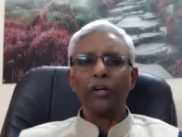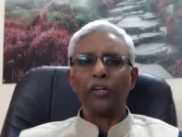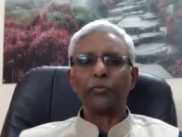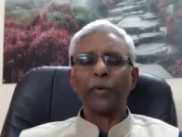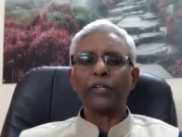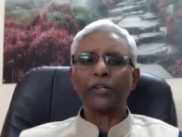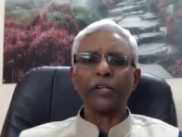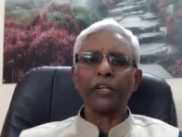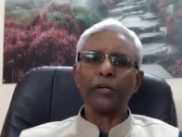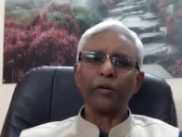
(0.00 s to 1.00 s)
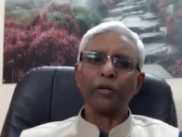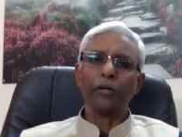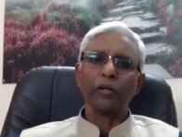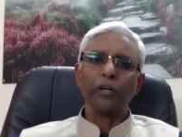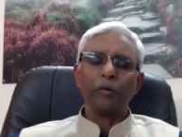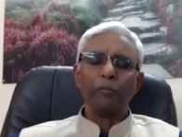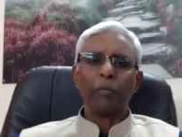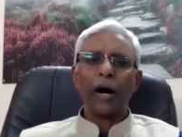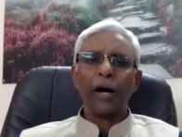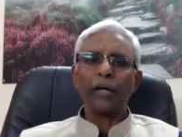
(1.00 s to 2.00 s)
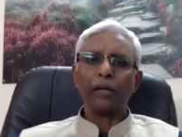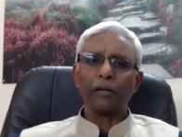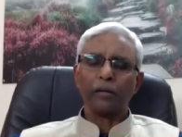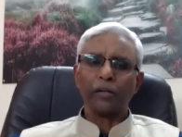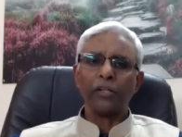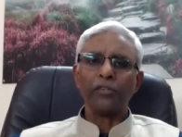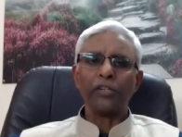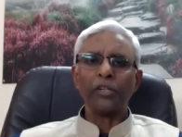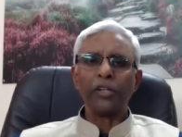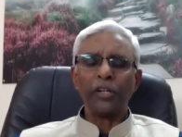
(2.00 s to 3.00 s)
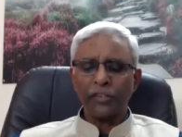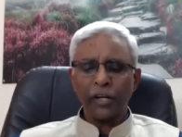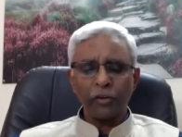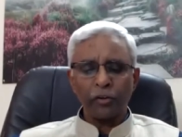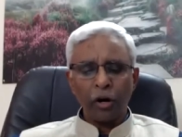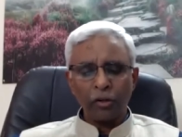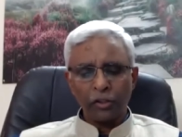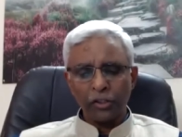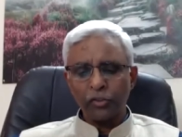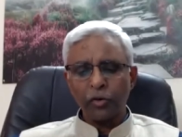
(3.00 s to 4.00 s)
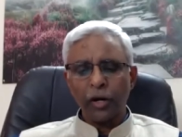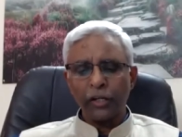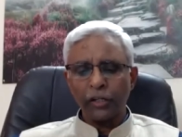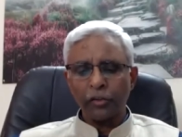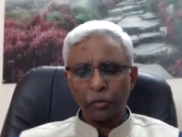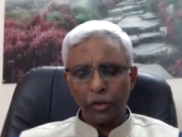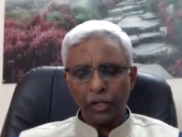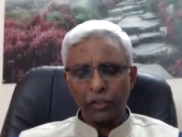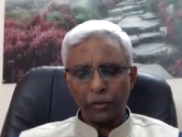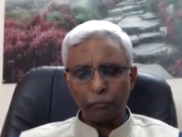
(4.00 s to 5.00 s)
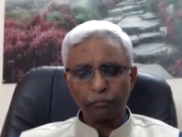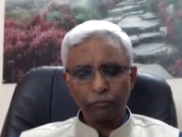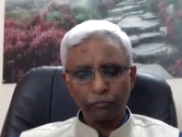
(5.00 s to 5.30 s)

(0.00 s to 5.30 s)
especially by engineers and doctors joining together.